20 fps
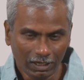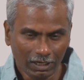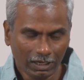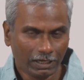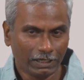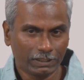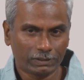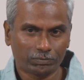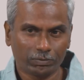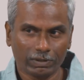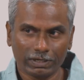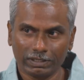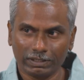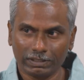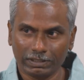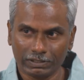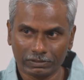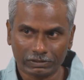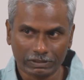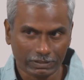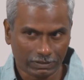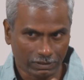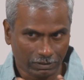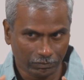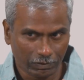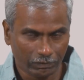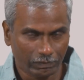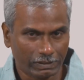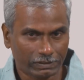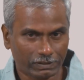It is very interesting.
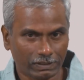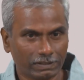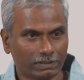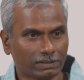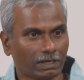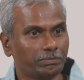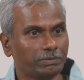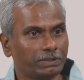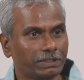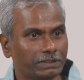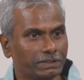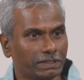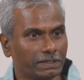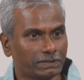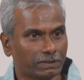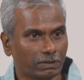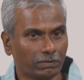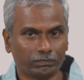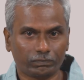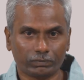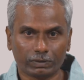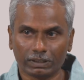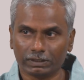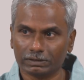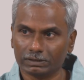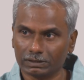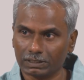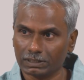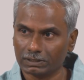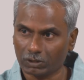We will see some details of
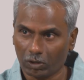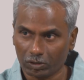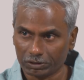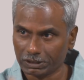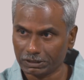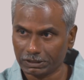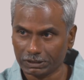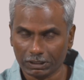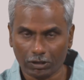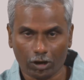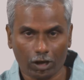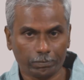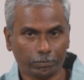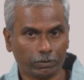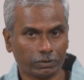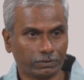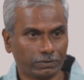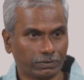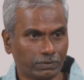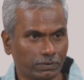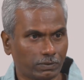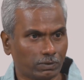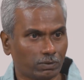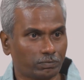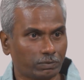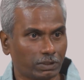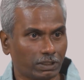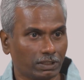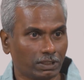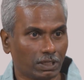this alternative hypothesis of
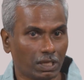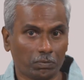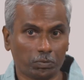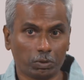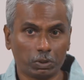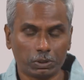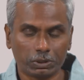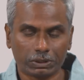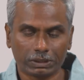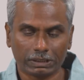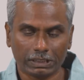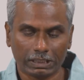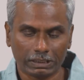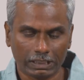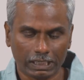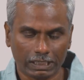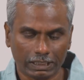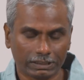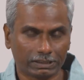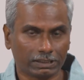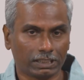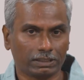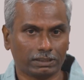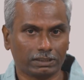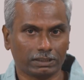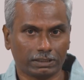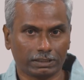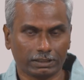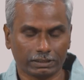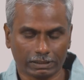the evolution in the
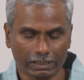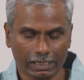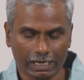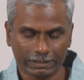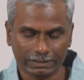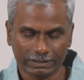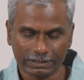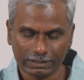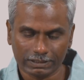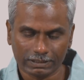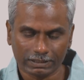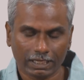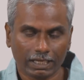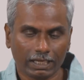later classes.